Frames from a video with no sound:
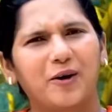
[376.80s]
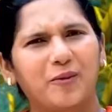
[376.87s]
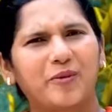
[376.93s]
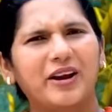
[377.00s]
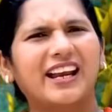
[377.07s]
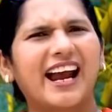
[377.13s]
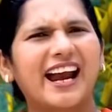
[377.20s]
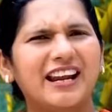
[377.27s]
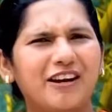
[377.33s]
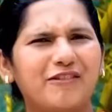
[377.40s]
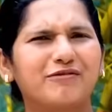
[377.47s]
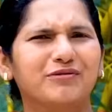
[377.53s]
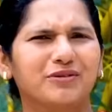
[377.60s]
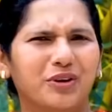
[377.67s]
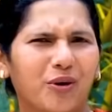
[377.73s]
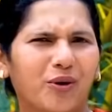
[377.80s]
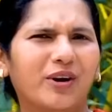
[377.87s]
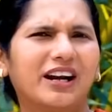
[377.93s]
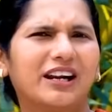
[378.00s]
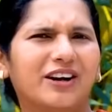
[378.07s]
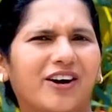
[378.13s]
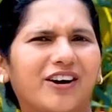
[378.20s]
we kind of
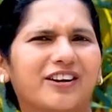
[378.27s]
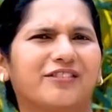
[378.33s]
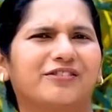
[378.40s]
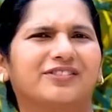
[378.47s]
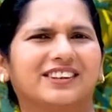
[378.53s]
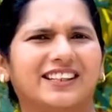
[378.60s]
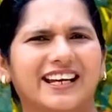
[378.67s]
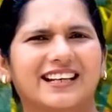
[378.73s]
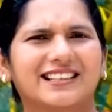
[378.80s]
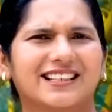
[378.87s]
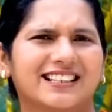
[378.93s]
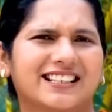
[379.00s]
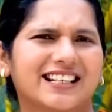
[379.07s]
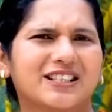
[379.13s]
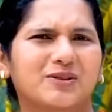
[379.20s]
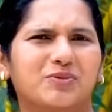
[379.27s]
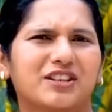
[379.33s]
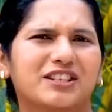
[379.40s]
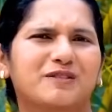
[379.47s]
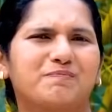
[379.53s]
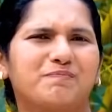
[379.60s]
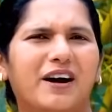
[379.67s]
know a lot of things. It just
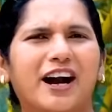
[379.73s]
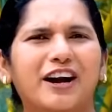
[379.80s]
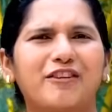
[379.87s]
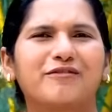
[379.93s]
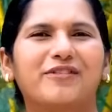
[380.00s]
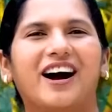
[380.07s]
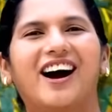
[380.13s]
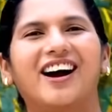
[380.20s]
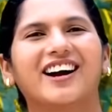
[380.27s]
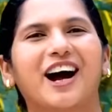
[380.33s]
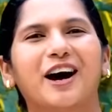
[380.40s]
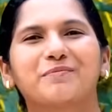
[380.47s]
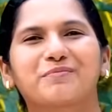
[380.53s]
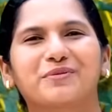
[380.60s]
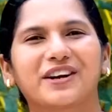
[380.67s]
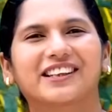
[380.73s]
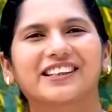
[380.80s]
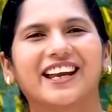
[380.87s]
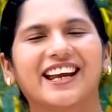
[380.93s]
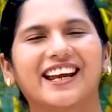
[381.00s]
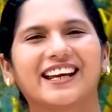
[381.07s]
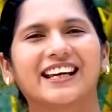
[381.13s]
was part of our
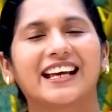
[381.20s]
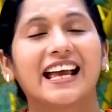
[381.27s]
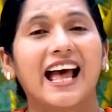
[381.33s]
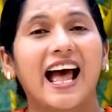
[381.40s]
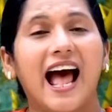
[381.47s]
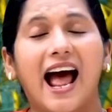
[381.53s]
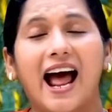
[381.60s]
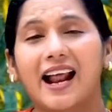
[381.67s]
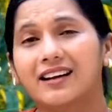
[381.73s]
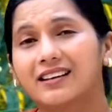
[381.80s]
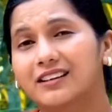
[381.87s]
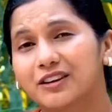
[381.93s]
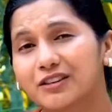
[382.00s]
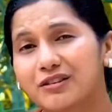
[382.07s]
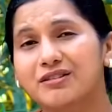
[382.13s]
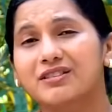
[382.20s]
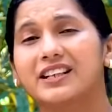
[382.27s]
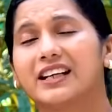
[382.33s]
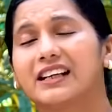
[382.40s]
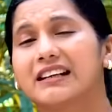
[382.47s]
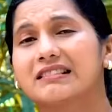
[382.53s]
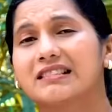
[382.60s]
upbringing. And the good
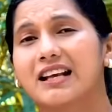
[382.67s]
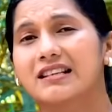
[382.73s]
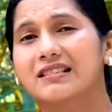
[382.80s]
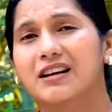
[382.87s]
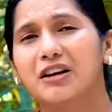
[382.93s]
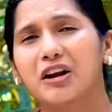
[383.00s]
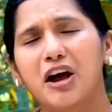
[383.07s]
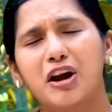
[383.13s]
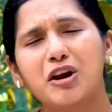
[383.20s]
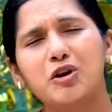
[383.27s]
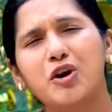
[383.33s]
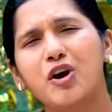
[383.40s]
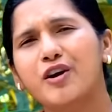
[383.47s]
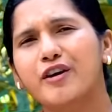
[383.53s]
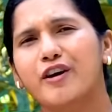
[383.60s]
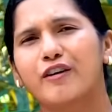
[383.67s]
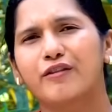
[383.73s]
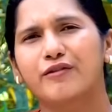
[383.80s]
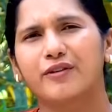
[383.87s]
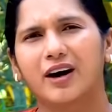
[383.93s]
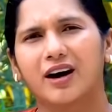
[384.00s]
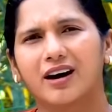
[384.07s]
thing is there's a lot
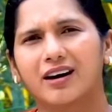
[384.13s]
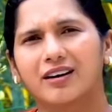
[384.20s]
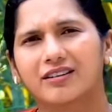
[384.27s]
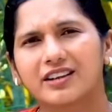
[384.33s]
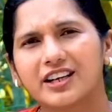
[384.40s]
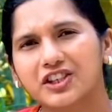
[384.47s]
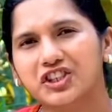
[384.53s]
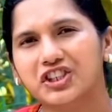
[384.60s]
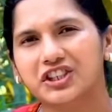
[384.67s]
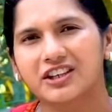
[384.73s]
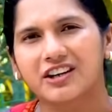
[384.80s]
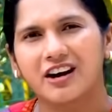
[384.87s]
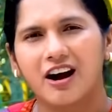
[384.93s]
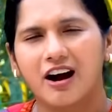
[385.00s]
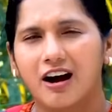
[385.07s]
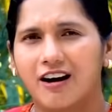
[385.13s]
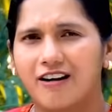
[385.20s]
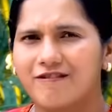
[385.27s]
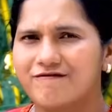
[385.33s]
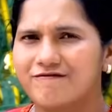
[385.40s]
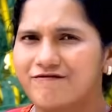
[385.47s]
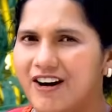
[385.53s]
of rich
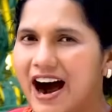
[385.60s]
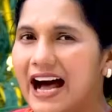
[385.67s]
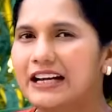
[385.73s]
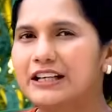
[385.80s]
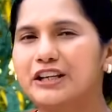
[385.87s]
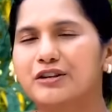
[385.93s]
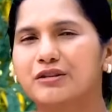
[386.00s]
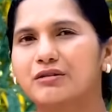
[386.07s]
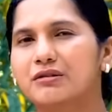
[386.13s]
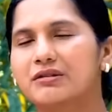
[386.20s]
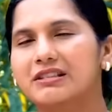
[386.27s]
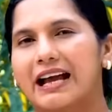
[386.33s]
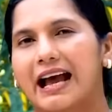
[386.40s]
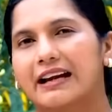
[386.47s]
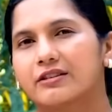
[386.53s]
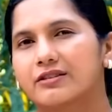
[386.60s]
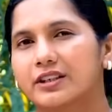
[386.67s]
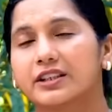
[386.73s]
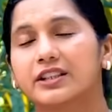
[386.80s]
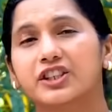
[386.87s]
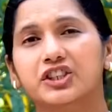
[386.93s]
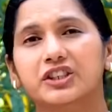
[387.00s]
values and
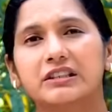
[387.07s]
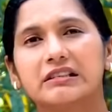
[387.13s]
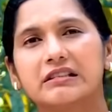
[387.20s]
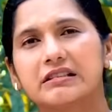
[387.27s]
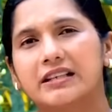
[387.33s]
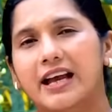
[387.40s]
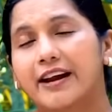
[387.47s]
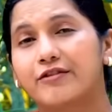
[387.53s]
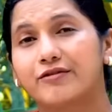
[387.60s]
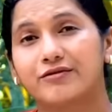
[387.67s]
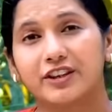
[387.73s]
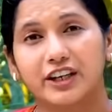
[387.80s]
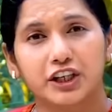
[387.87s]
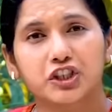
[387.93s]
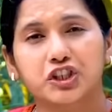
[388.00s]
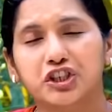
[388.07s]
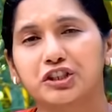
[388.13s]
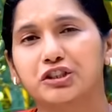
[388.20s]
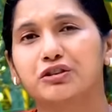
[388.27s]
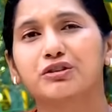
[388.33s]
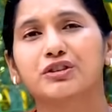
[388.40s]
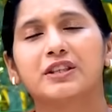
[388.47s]
traditions and
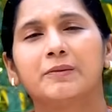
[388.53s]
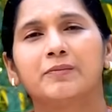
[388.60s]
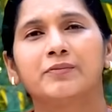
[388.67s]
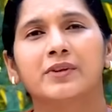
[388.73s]
virtues,